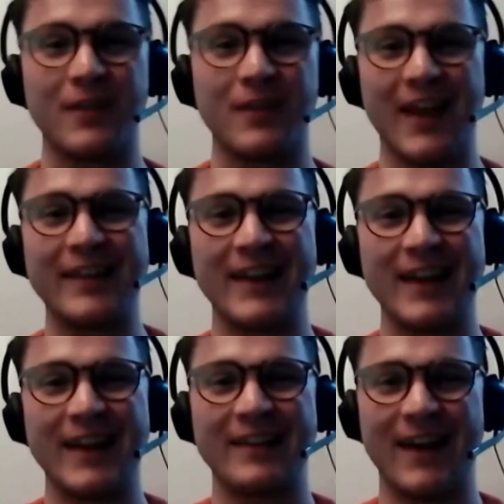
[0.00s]
data
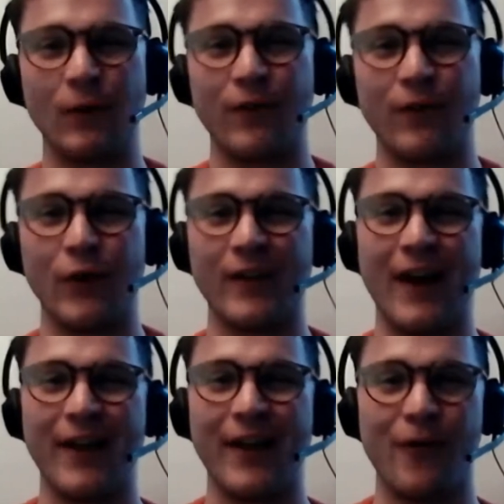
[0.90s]
led sales folks
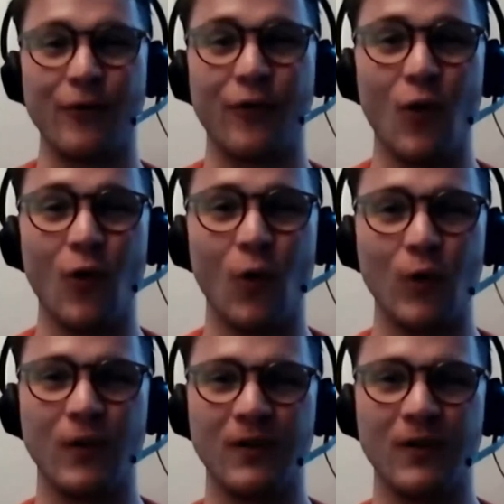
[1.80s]
out there on floors?